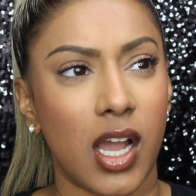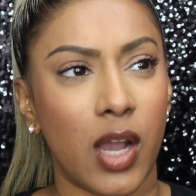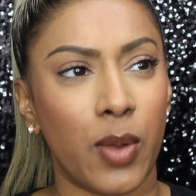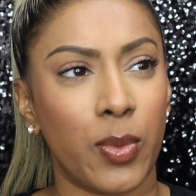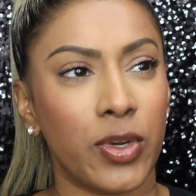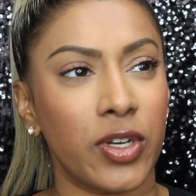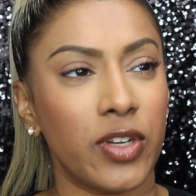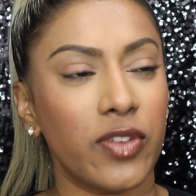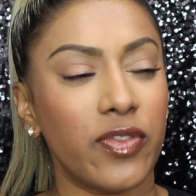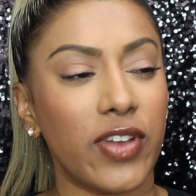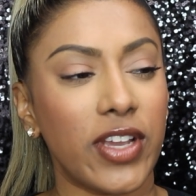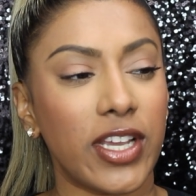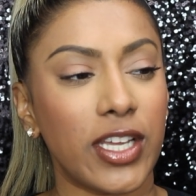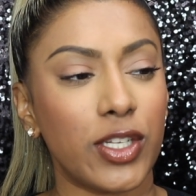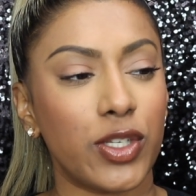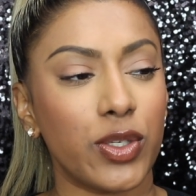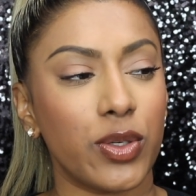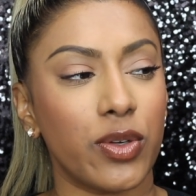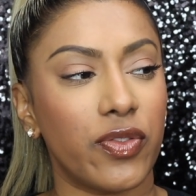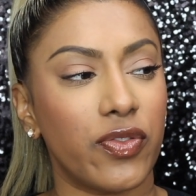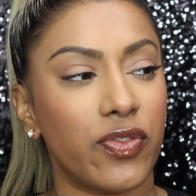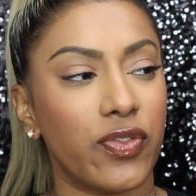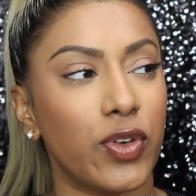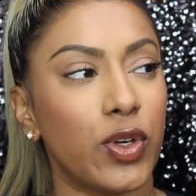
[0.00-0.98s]
I wonder if I could
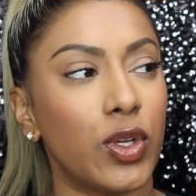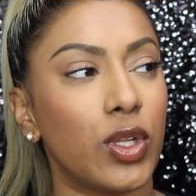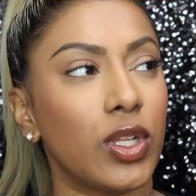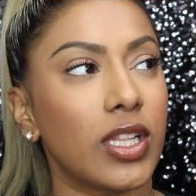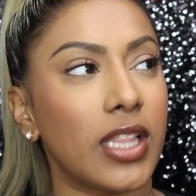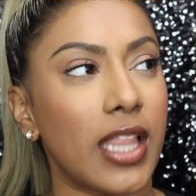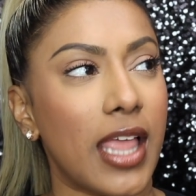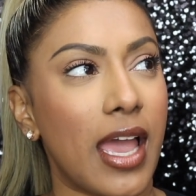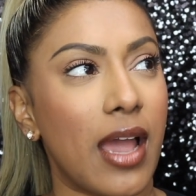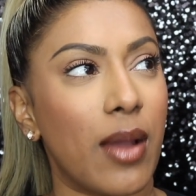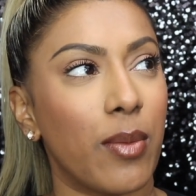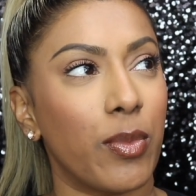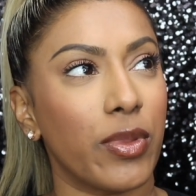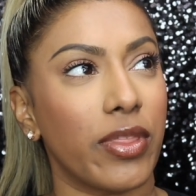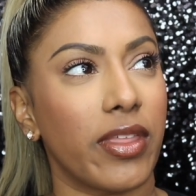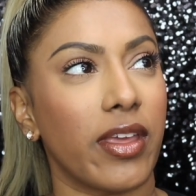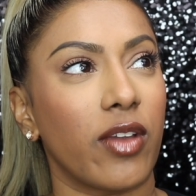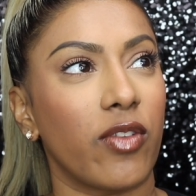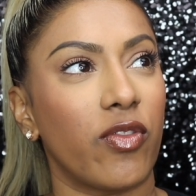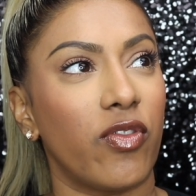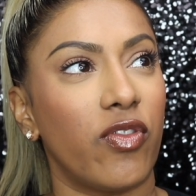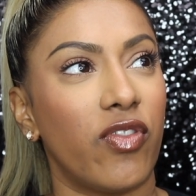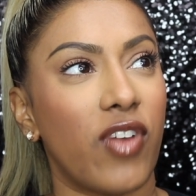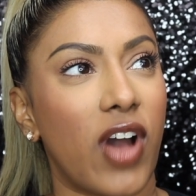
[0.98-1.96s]
do a full glam with
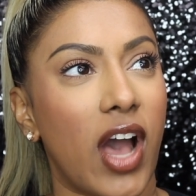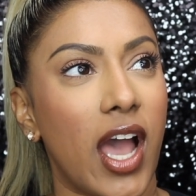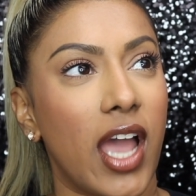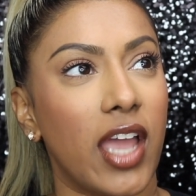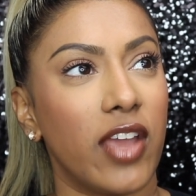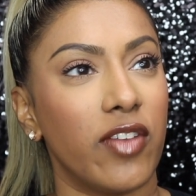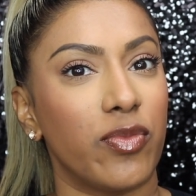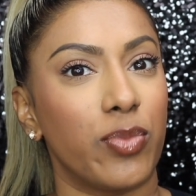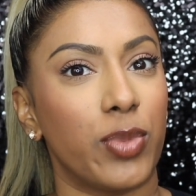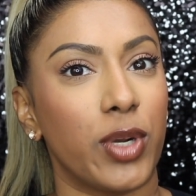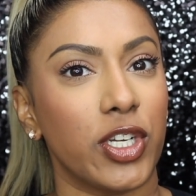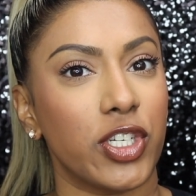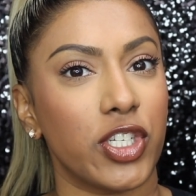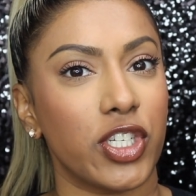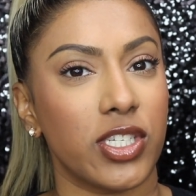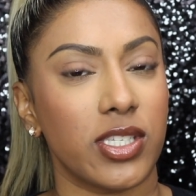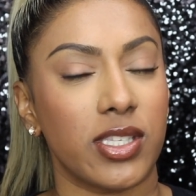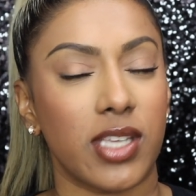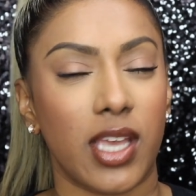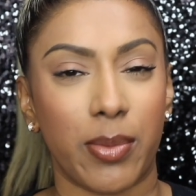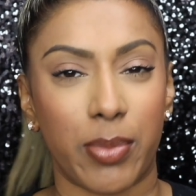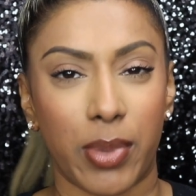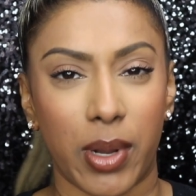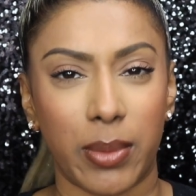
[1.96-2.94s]
like 5
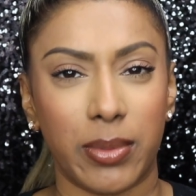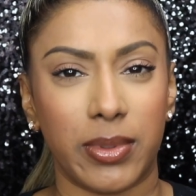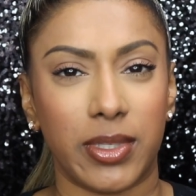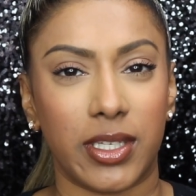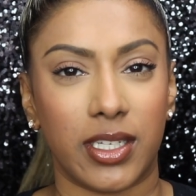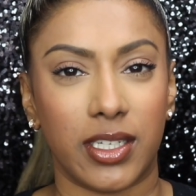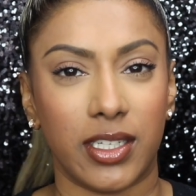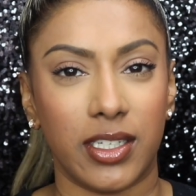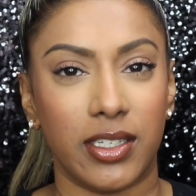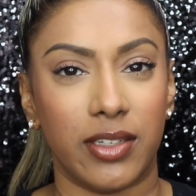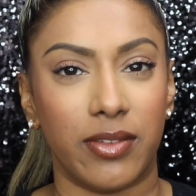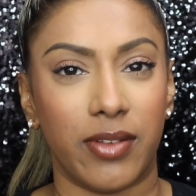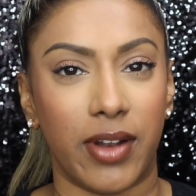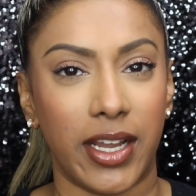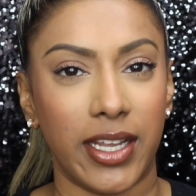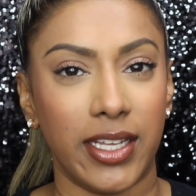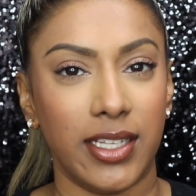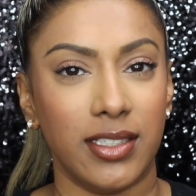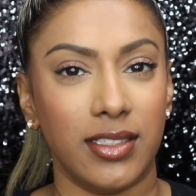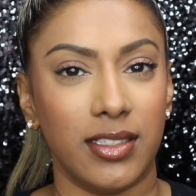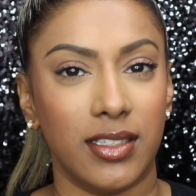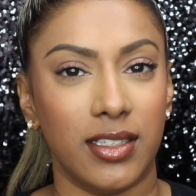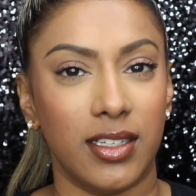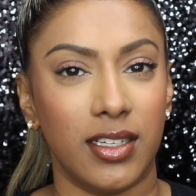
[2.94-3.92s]
brushes. I probably could,
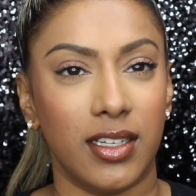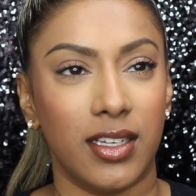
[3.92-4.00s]
right?